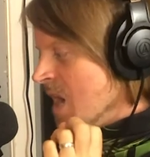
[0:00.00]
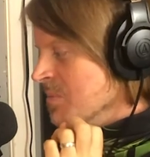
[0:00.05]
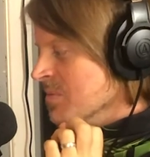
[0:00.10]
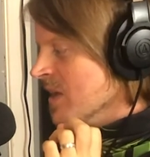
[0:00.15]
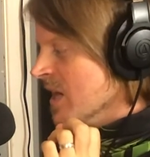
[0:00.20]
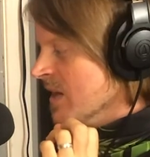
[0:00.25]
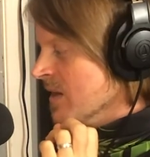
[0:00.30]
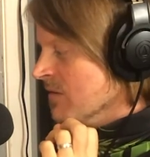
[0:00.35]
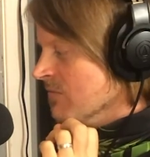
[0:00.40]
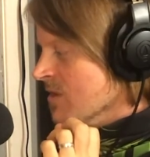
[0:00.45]

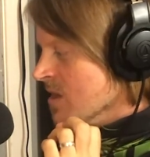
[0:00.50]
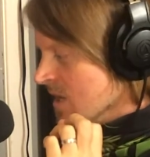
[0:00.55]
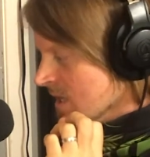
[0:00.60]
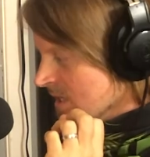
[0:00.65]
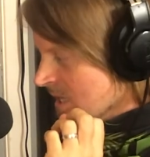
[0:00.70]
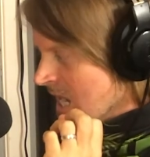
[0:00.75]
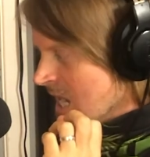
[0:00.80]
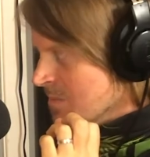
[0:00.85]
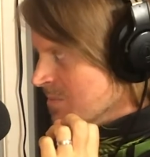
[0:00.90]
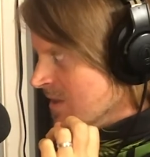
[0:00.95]
player and a rock
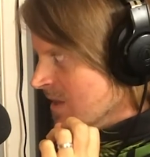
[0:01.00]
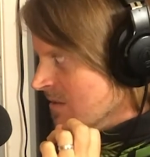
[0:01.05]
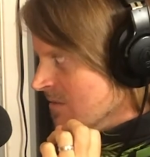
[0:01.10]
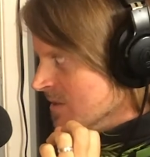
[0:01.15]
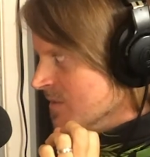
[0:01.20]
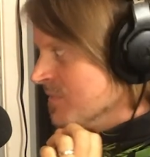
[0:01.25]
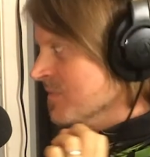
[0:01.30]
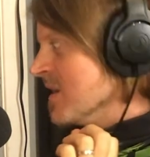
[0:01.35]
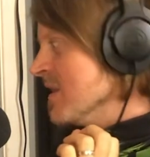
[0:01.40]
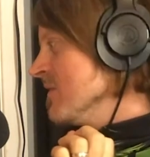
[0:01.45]
guitar player
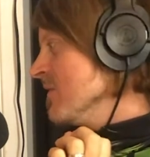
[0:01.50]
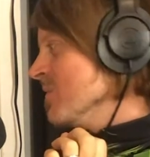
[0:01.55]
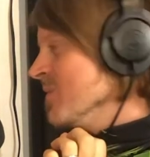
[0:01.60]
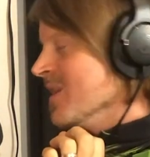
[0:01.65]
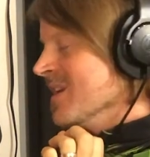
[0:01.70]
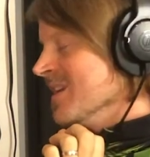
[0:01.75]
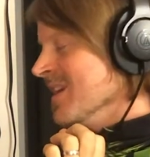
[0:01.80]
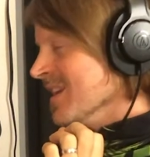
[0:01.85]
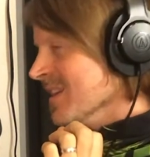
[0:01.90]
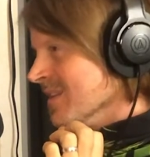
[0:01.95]
is fun for me
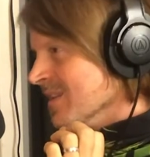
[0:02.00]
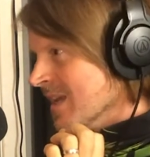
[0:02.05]
to get